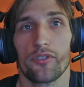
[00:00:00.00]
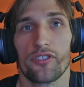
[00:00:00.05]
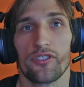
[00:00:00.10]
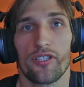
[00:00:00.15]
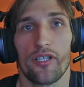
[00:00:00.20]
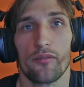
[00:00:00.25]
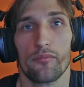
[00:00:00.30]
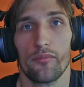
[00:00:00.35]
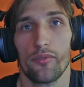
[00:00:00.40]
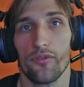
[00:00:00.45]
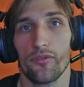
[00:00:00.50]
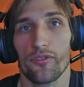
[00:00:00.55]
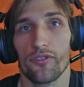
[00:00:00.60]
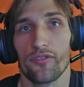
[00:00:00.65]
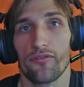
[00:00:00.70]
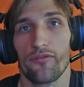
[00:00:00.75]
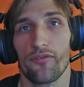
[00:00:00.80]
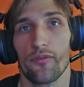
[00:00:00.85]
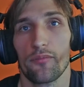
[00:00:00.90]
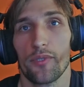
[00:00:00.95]
some
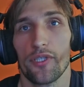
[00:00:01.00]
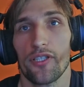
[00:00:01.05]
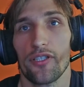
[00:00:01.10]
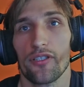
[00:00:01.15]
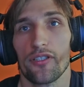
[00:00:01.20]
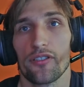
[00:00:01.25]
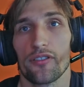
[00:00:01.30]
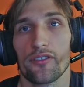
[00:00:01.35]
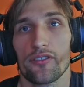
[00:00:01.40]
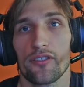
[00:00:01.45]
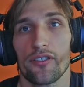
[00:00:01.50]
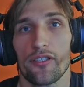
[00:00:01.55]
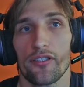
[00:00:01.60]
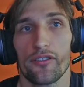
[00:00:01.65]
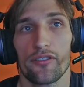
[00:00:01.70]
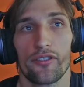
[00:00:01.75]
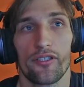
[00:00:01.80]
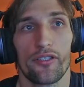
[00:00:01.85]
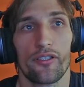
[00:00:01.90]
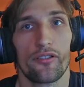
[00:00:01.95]
books for beginners
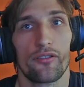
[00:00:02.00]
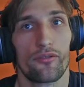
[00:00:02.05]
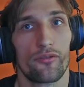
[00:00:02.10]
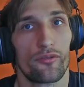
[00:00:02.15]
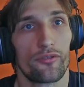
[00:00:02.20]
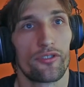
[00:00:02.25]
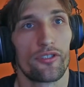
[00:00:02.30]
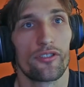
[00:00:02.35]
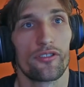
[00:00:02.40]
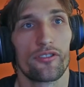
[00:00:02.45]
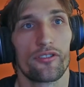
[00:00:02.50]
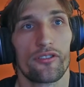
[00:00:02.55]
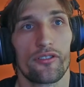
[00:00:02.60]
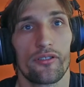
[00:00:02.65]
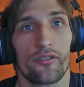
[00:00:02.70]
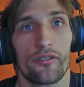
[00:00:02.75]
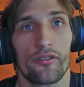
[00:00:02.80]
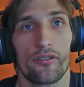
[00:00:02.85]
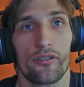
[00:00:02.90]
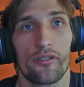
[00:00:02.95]
and taking courses
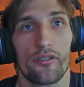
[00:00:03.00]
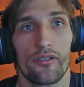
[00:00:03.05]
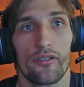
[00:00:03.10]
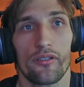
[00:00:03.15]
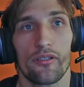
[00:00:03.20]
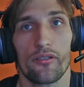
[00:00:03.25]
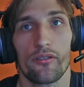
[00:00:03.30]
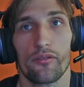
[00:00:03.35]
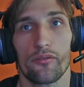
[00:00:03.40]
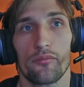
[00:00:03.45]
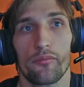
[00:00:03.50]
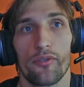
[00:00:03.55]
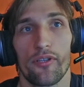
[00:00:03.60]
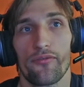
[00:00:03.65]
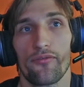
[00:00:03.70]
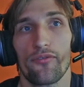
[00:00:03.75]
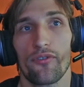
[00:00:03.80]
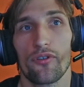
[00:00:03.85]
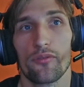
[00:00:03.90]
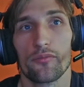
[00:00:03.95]
uh, on
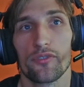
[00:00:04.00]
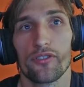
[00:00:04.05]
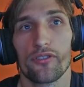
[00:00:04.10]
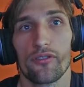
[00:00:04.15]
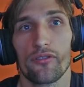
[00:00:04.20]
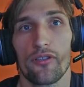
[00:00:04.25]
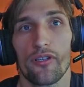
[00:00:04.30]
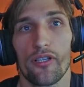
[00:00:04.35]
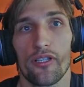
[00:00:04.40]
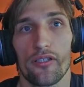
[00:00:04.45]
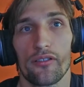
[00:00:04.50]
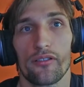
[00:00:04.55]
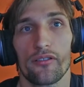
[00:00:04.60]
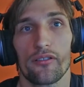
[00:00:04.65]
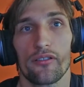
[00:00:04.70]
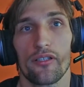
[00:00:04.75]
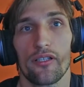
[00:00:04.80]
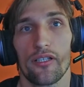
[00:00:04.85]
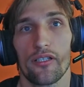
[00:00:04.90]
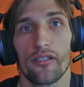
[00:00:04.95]
platforms online
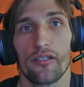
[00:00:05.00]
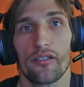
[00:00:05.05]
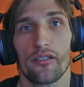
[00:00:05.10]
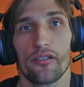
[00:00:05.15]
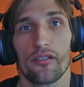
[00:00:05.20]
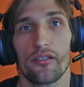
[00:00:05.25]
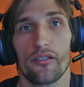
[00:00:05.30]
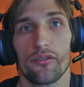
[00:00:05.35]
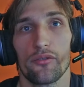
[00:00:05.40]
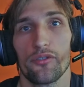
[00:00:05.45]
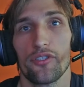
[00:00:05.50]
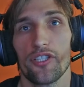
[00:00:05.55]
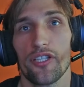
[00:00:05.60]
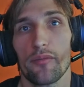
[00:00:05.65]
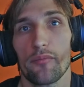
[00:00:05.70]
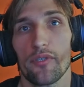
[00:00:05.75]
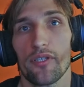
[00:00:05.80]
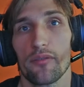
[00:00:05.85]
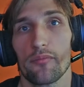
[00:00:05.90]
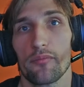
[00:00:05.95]
like uh,
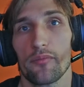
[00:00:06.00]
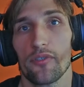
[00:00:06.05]
Udemy,